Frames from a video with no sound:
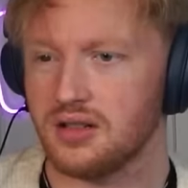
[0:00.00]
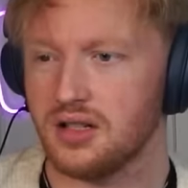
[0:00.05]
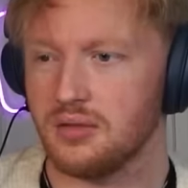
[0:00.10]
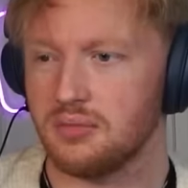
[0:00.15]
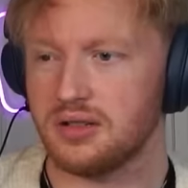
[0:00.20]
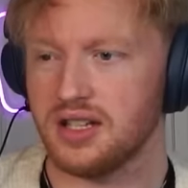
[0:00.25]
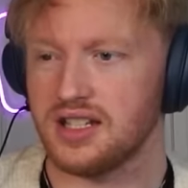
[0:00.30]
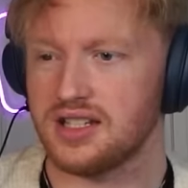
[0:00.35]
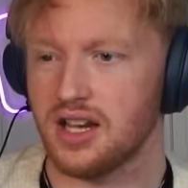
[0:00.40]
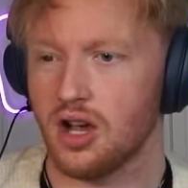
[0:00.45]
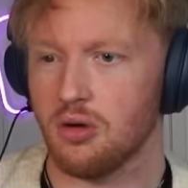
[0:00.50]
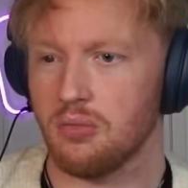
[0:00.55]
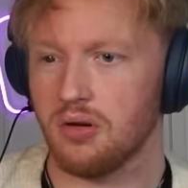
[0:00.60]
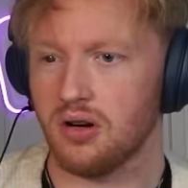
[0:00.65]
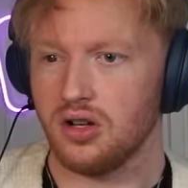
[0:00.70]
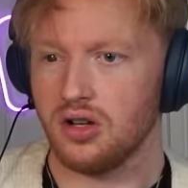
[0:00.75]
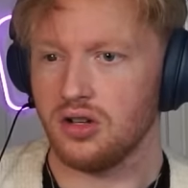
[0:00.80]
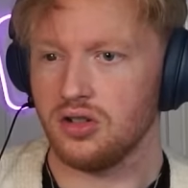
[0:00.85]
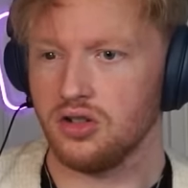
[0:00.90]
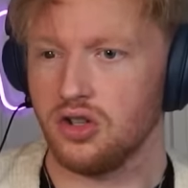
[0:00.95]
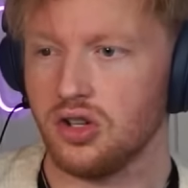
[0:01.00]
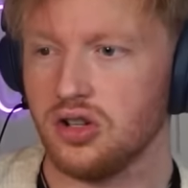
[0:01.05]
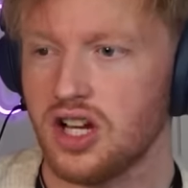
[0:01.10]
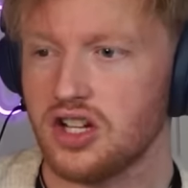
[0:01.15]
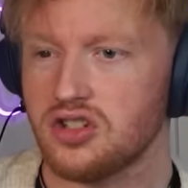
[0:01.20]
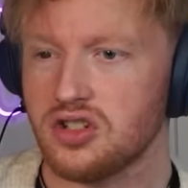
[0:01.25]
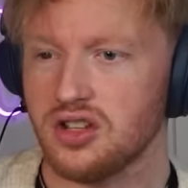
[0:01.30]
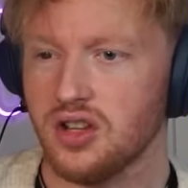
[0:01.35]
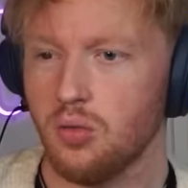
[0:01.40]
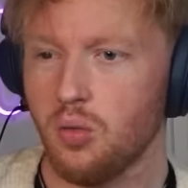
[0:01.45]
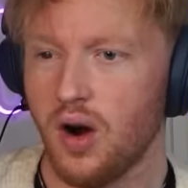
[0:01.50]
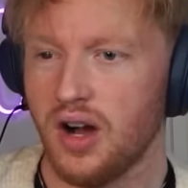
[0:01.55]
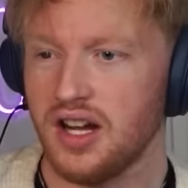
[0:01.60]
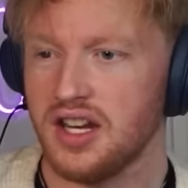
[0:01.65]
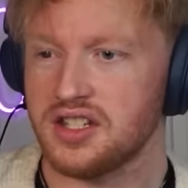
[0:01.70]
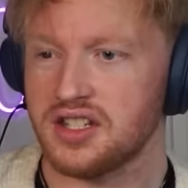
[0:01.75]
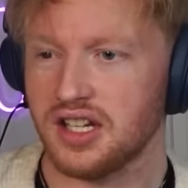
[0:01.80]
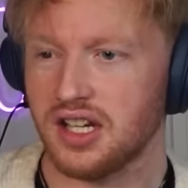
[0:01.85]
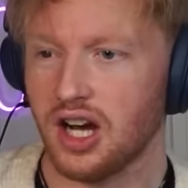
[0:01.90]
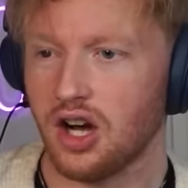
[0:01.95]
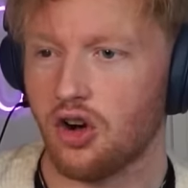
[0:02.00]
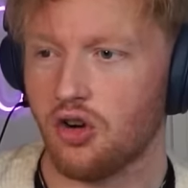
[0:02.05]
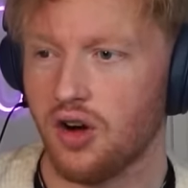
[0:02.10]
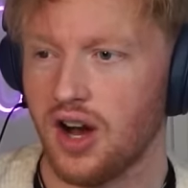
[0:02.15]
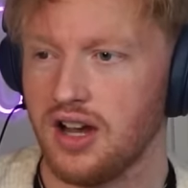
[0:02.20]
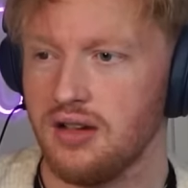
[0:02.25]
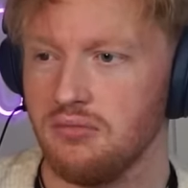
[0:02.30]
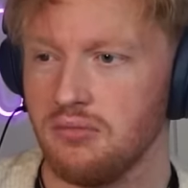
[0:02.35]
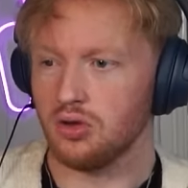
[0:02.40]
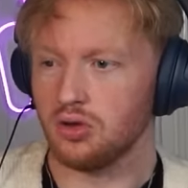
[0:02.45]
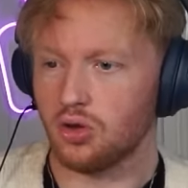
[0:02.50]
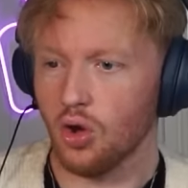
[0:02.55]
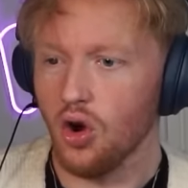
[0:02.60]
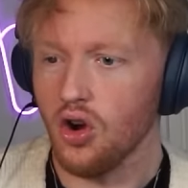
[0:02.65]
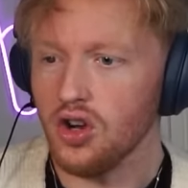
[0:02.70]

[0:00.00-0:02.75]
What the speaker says: please help her. You're literally witnessing a crime. Do